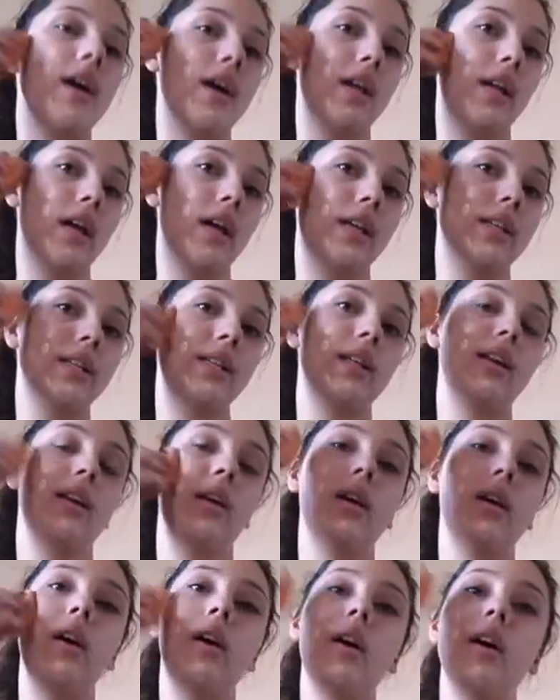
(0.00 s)
It has
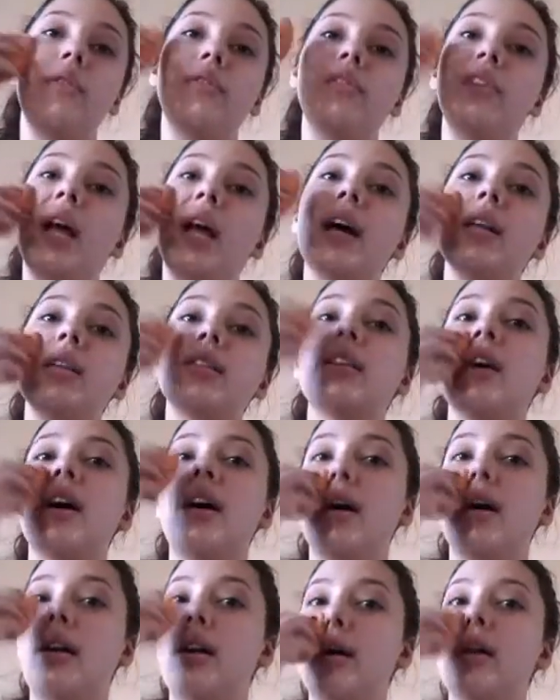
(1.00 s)
the flat
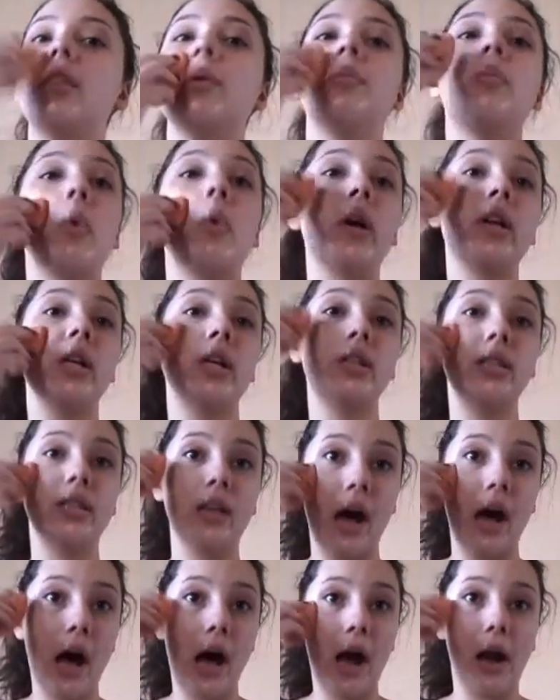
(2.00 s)
side and the pointed
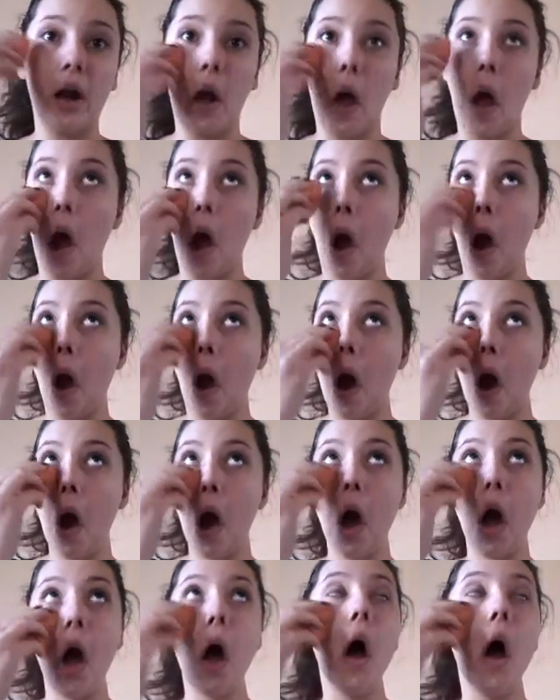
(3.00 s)
side.
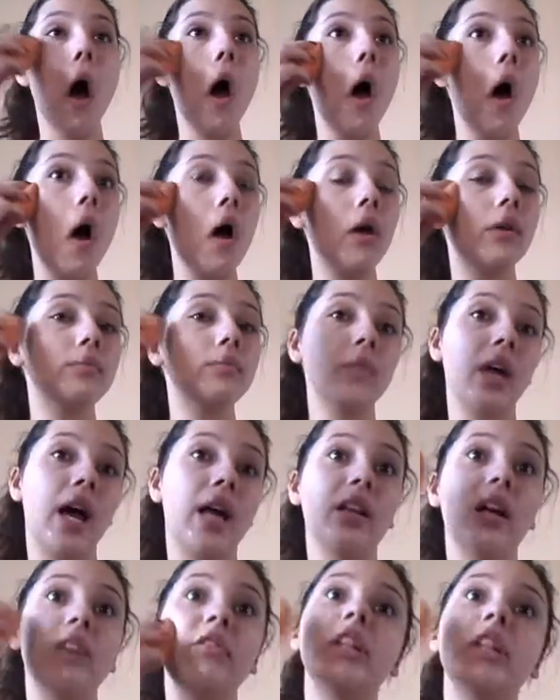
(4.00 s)
I
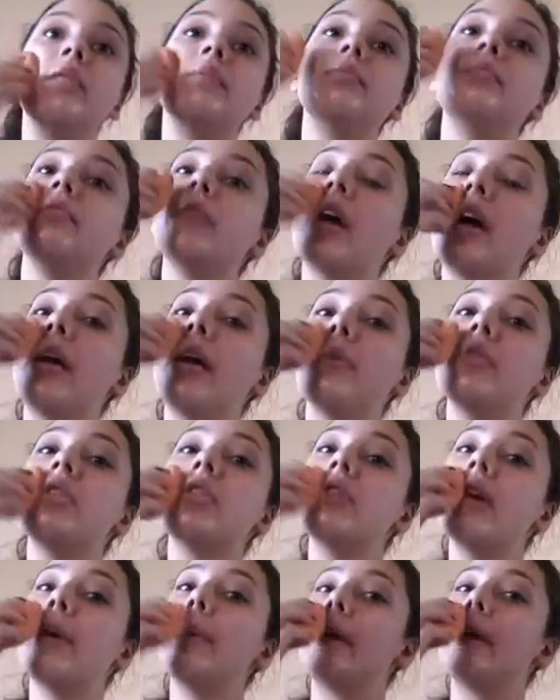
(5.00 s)
love it. And it was
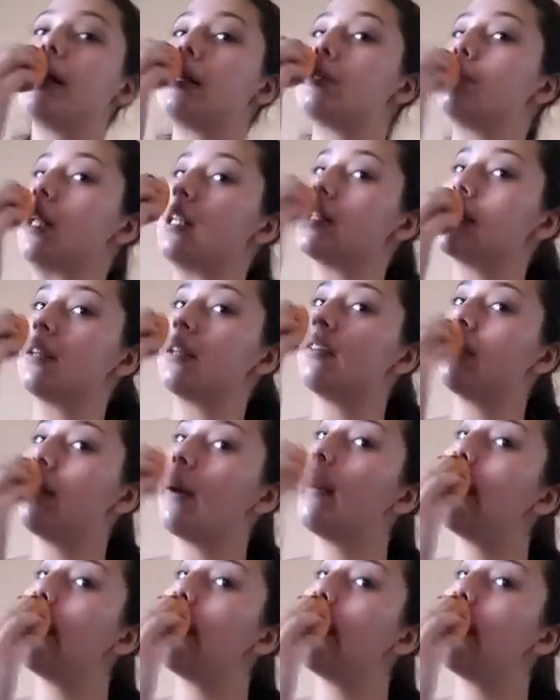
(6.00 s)
so inexpensive.